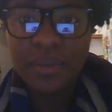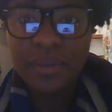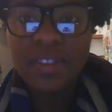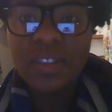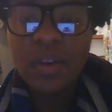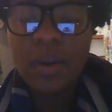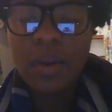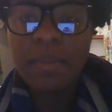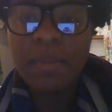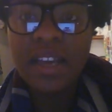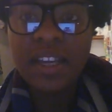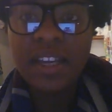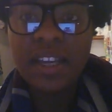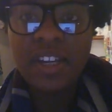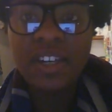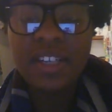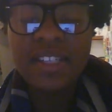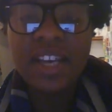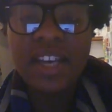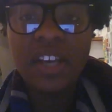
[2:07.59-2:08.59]
So I'm not
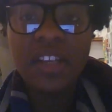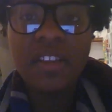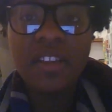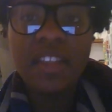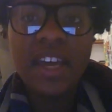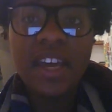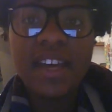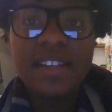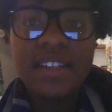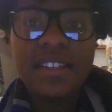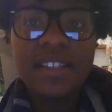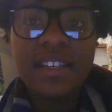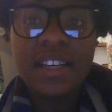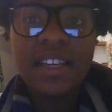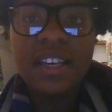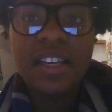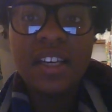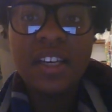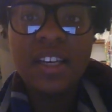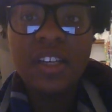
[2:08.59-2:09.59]
here to tell you that
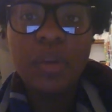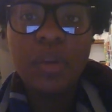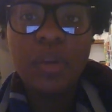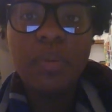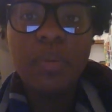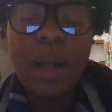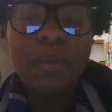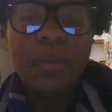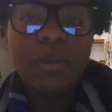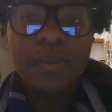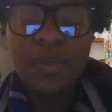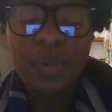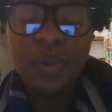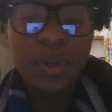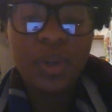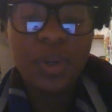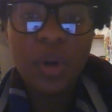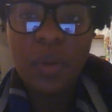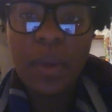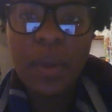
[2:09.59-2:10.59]
your problems will
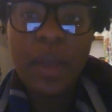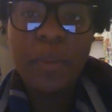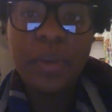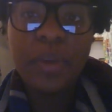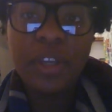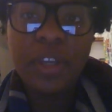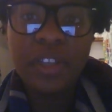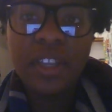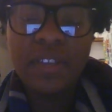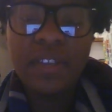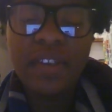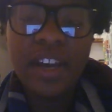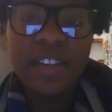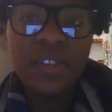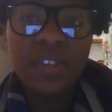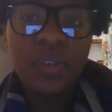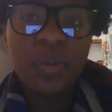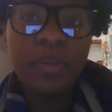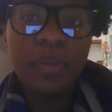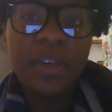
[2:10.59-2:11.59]
go away when you leave high school,